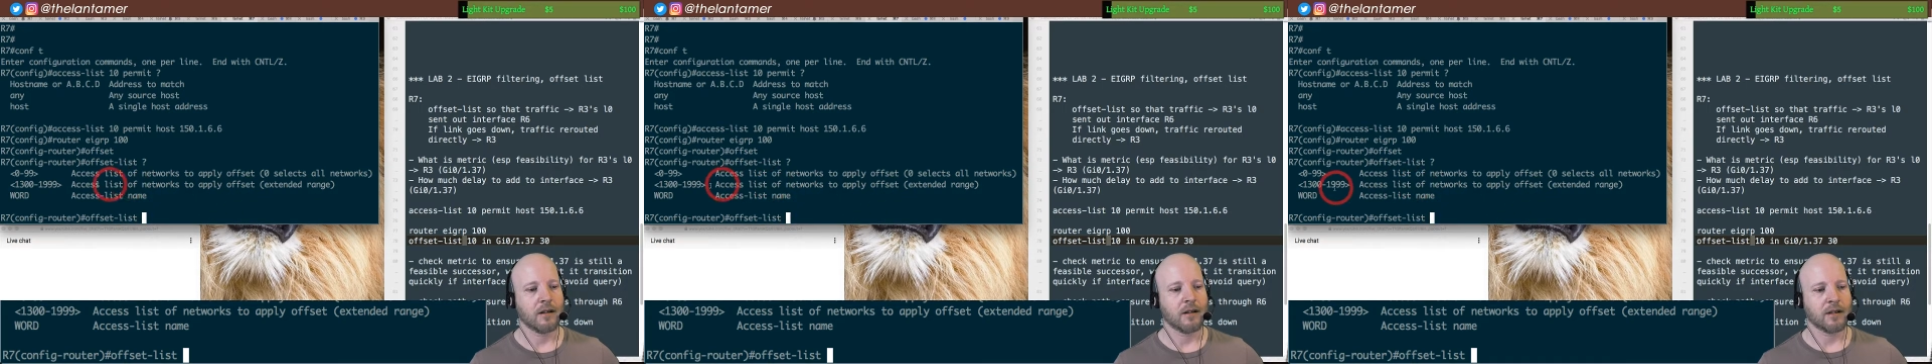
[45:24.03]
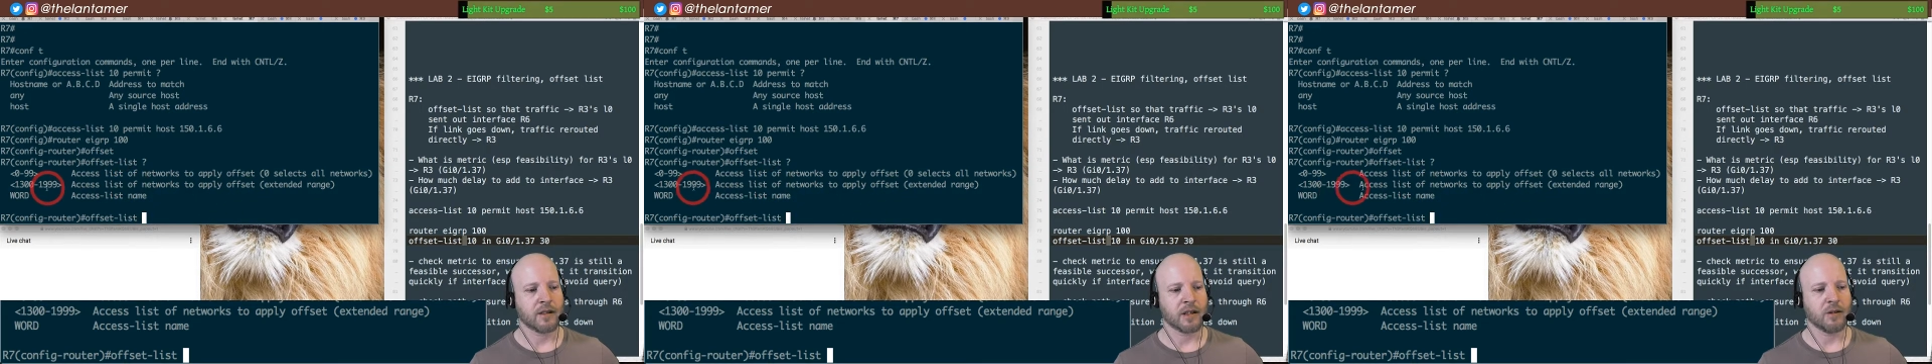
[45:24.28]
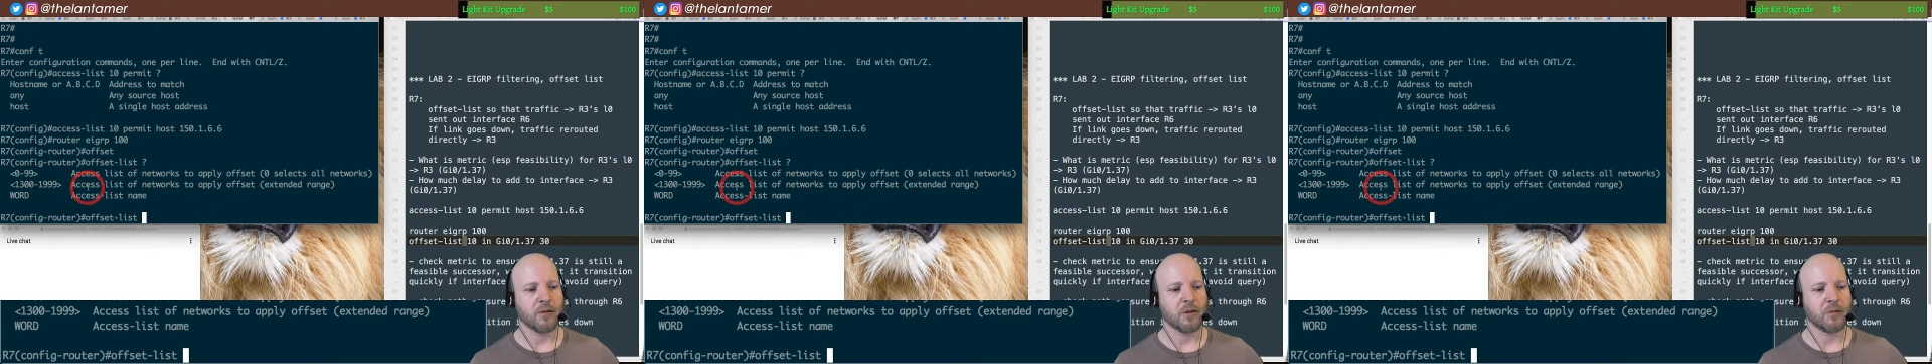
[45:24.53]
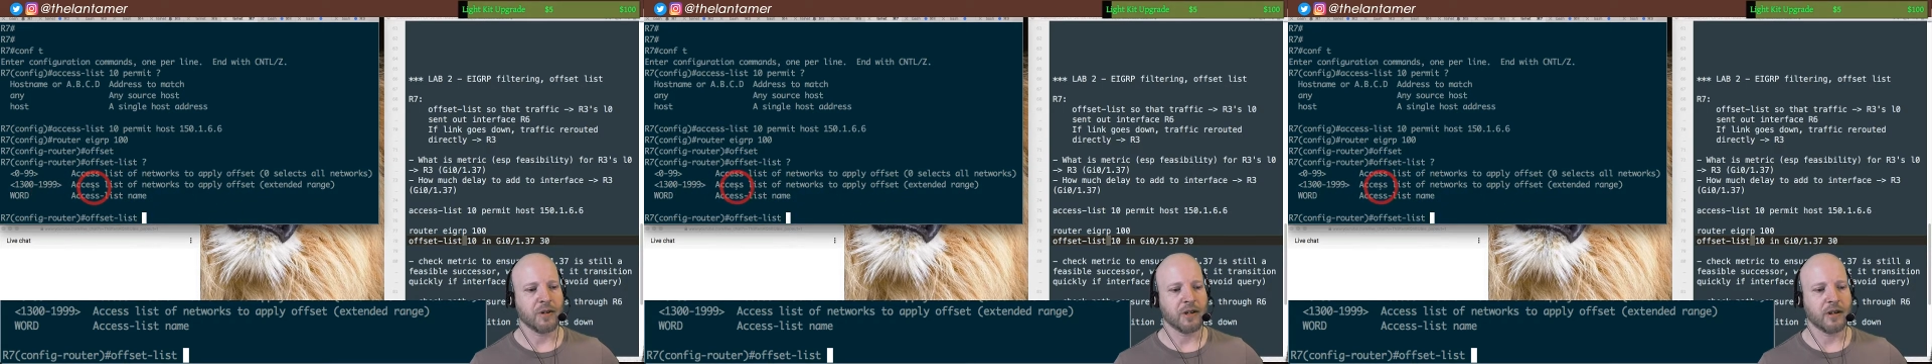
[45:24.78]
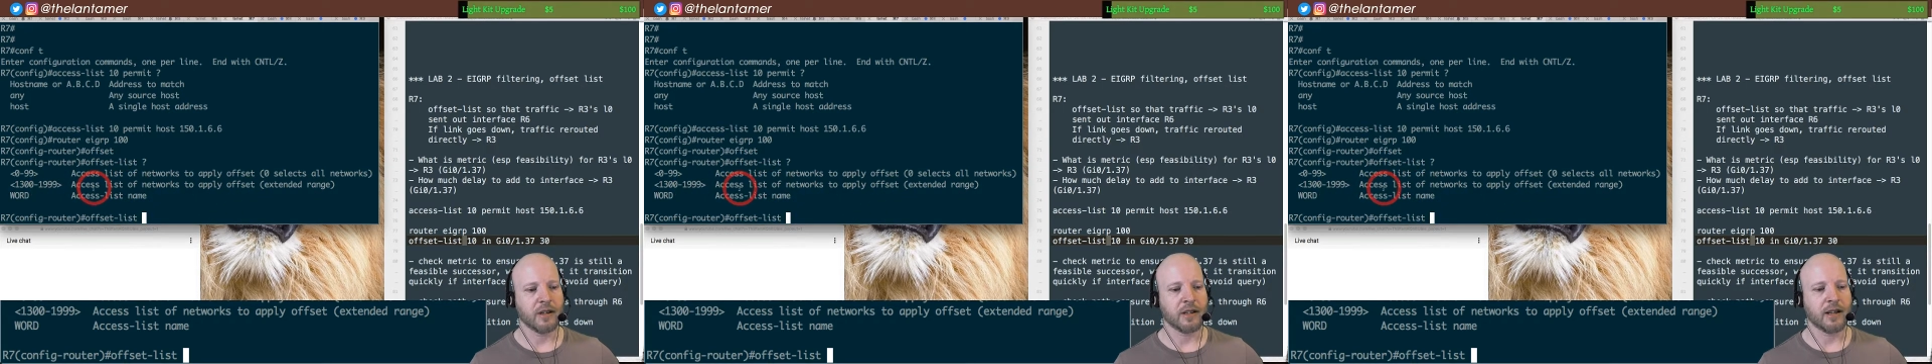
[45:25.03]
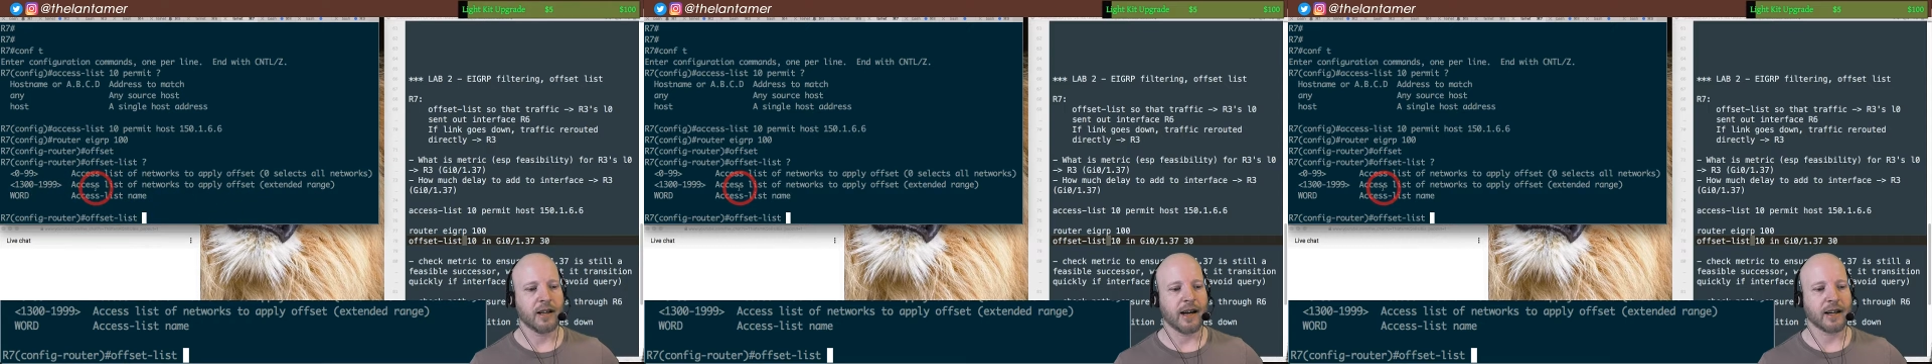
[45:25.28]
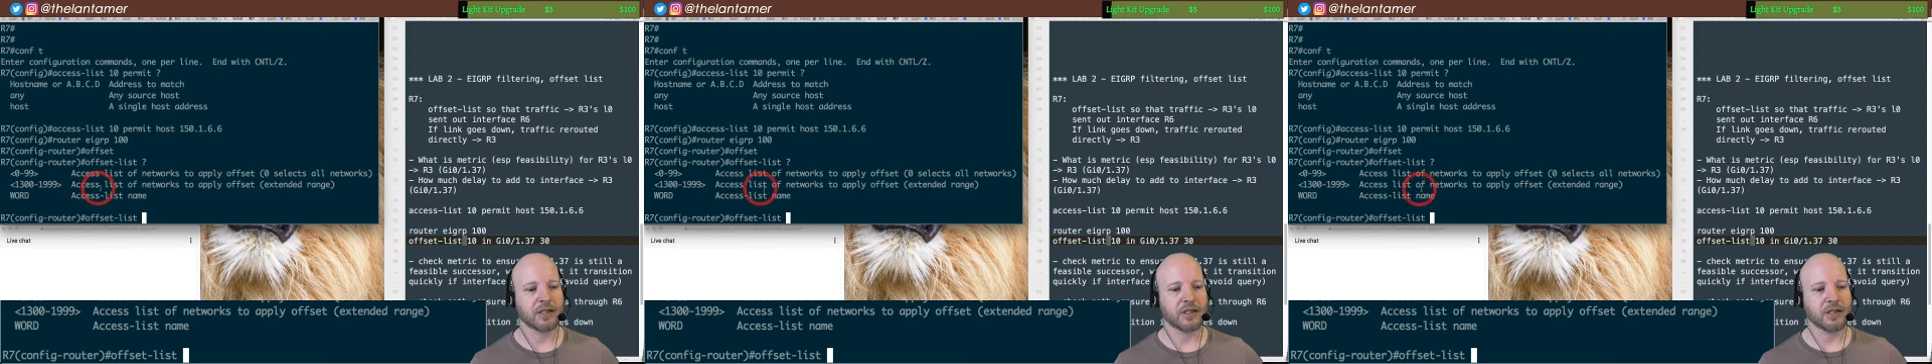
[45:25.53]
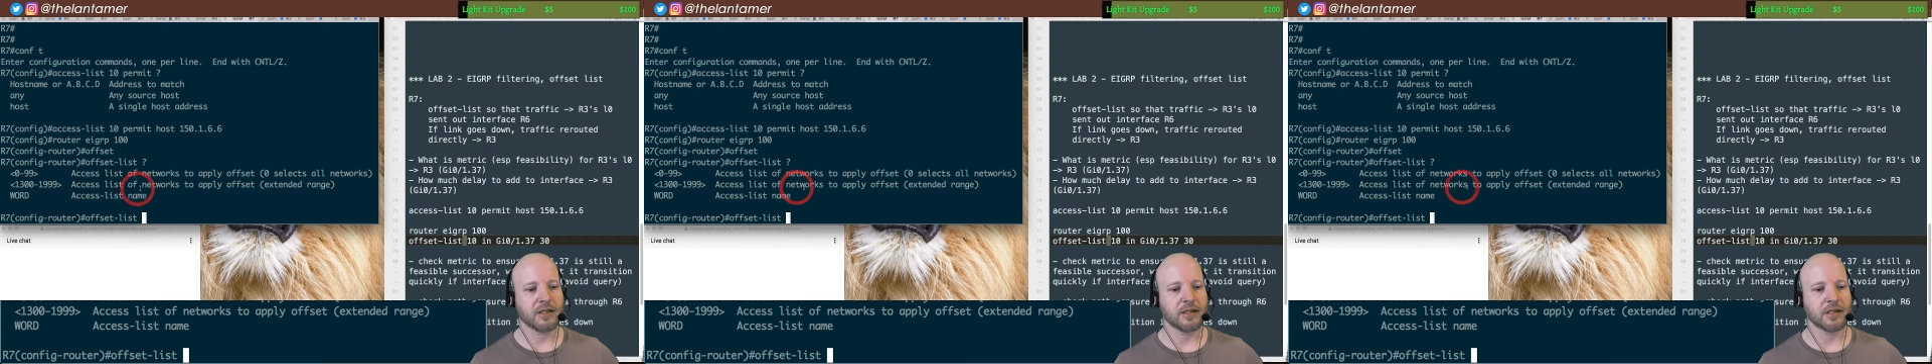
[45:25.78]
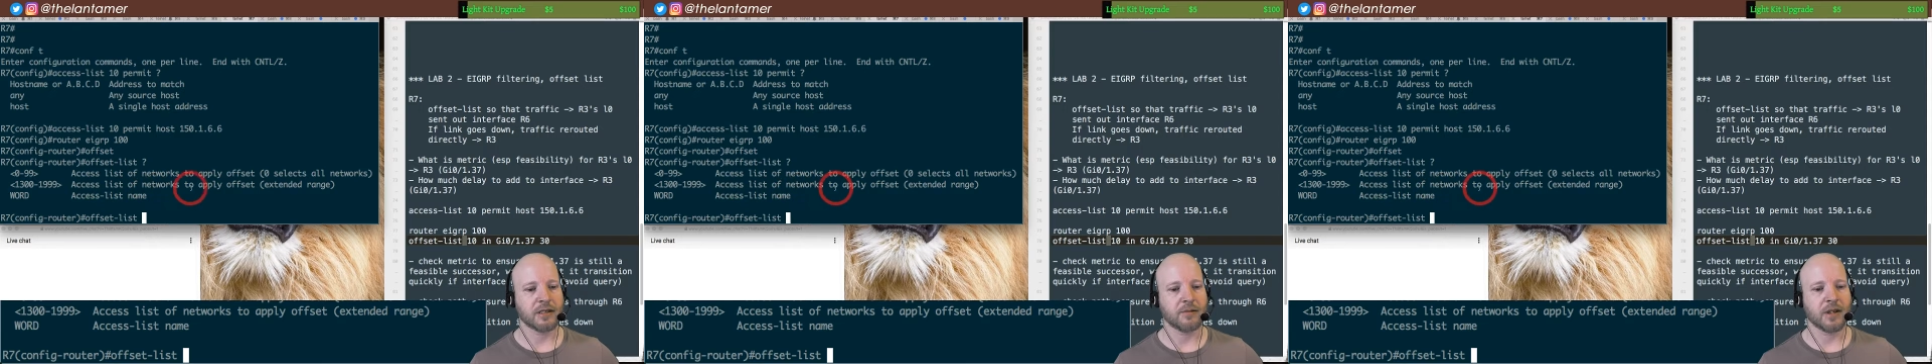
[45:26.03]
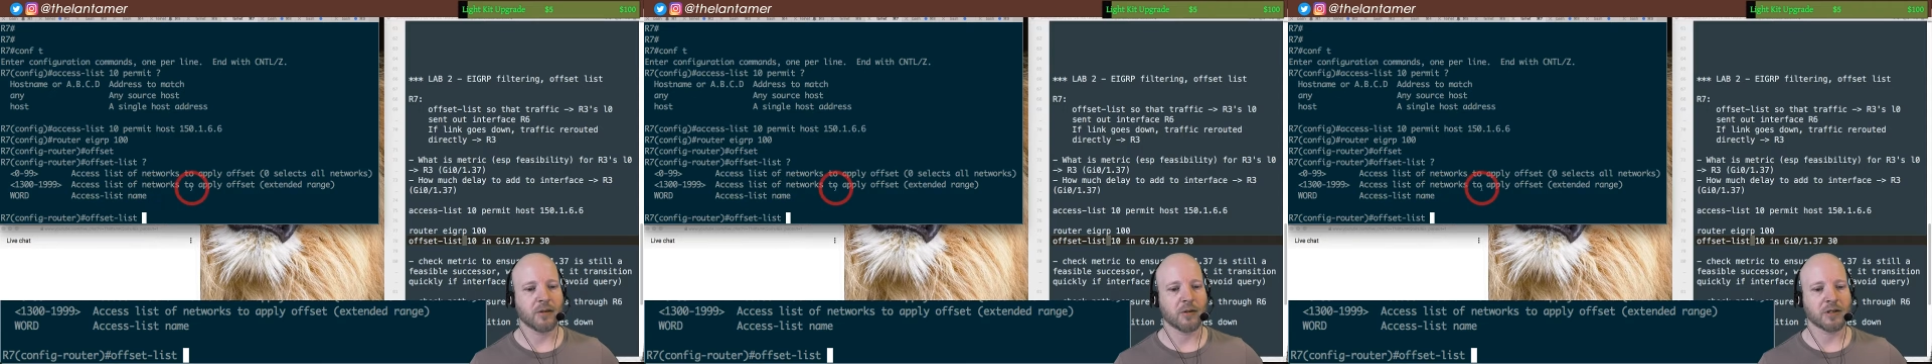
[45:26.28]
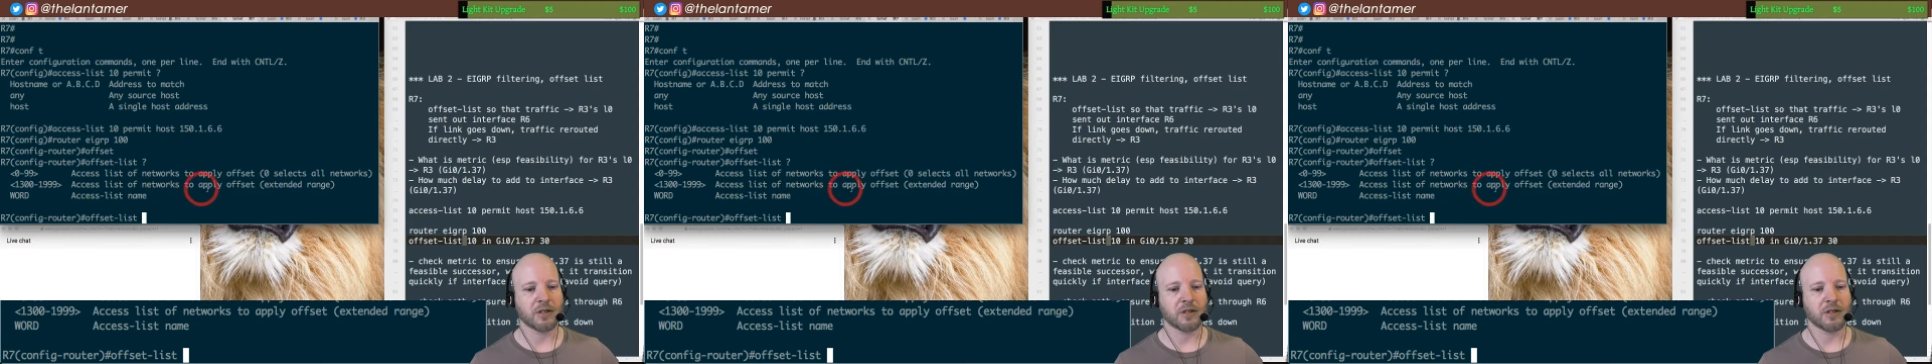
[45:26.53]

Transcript: think it would be. And then access list of networks